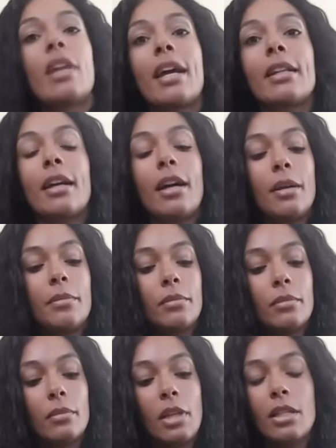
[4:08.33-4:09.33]
that
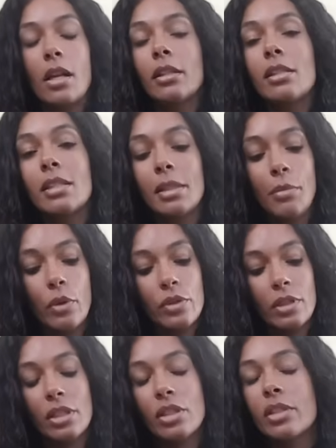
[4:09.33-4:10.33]
it's honestly
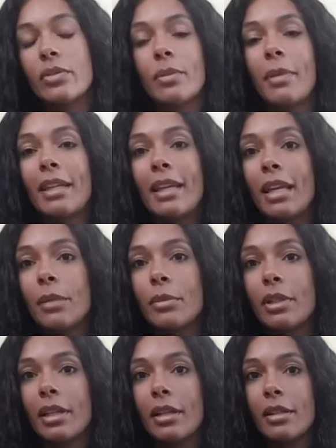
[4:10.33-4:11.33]
mostly just for my
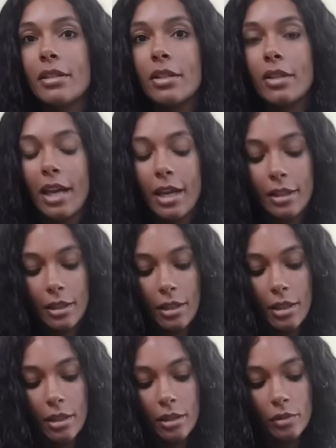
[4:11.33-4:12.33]
camera gear, so that
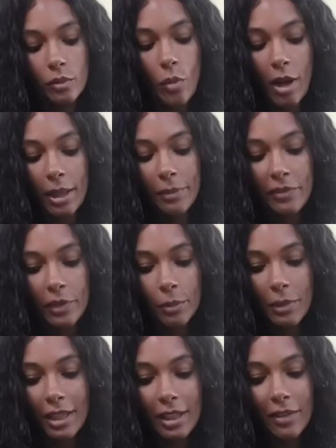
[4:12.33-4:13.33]
while I'm
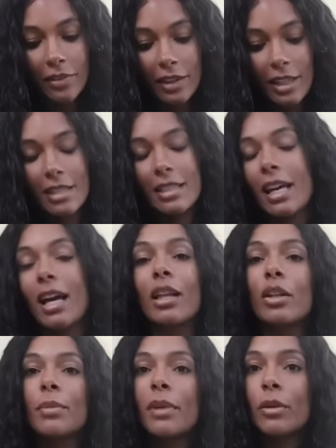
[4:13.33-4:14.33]
filming, if things get a
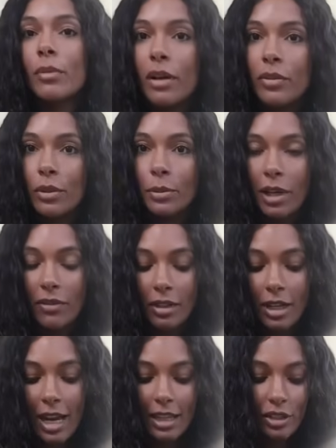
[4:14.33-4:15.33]
little bit rough or
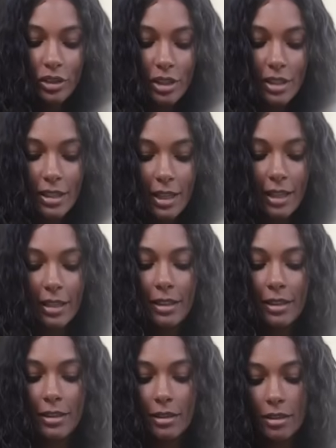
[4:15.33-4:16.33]
whatever, I can just
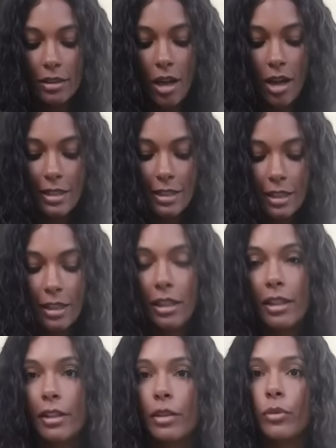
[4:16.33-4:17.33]
like toss it in
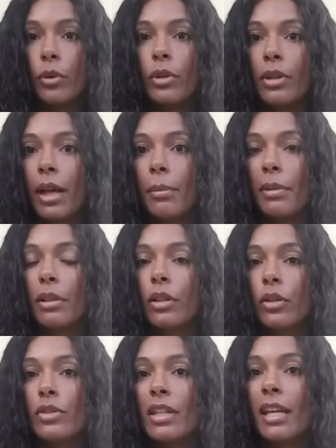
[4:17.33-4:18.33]
here and roll it up and
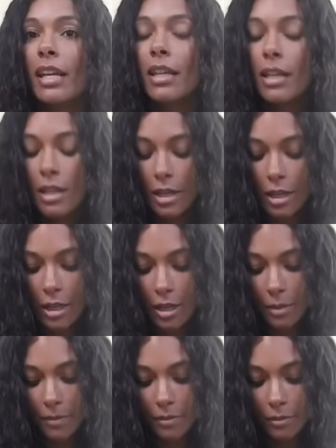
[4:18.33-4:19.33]
close it.
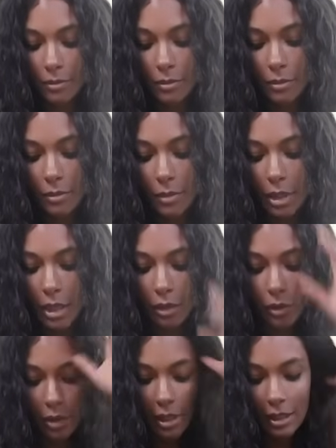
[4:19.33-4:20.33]
I
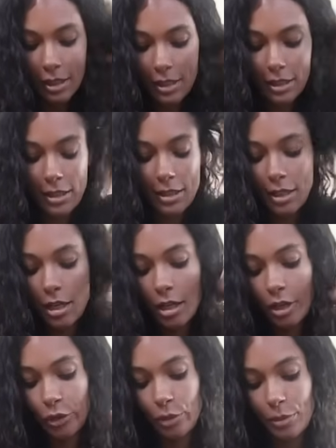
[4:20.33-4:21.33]
don't think this is
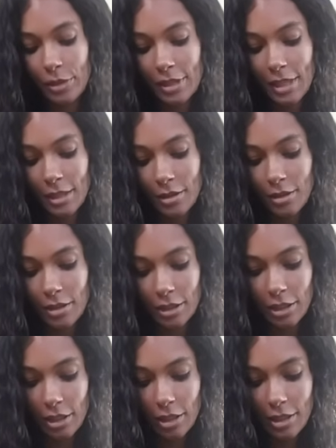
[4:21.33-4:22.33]
100%
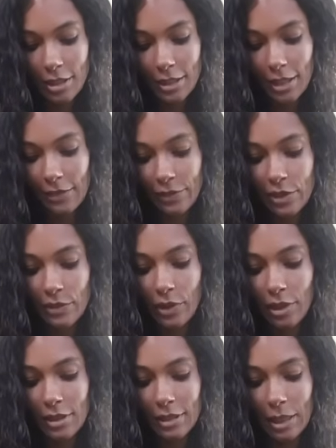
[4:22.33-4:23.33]
secure and safe as
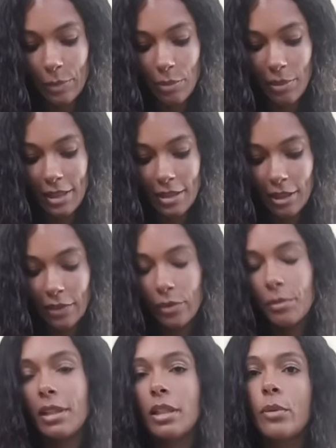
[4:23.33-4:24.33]
far as keeping my stuff
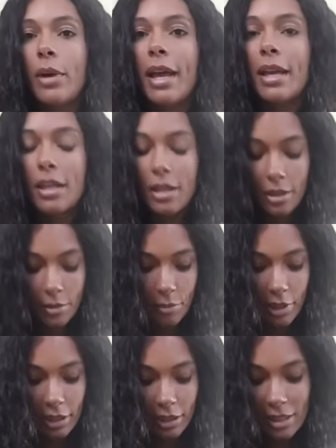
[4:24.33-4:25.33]
from getting wet,
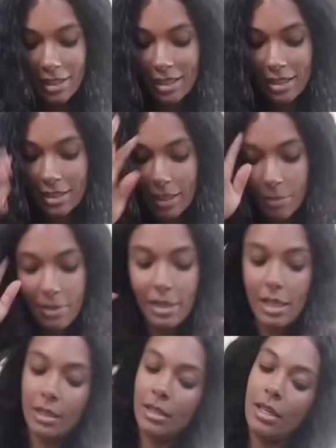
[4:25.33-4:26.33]
but at least it's
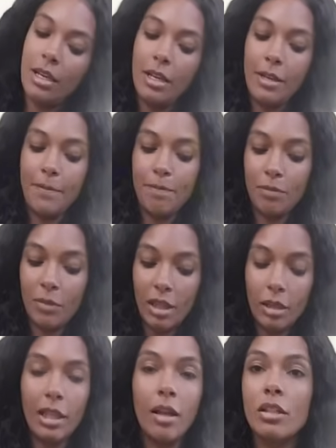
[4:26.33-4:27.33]
something.
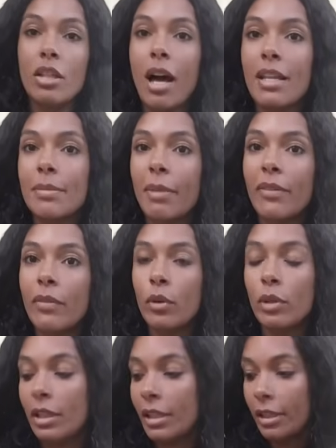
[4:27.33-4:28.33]
Like I'll toss my
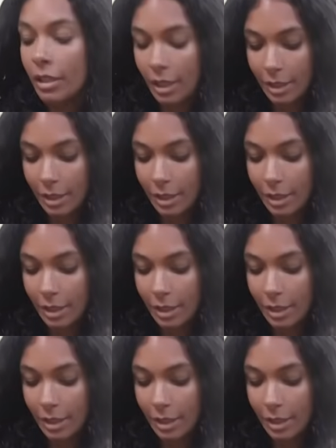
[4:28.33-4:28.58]
phone in here,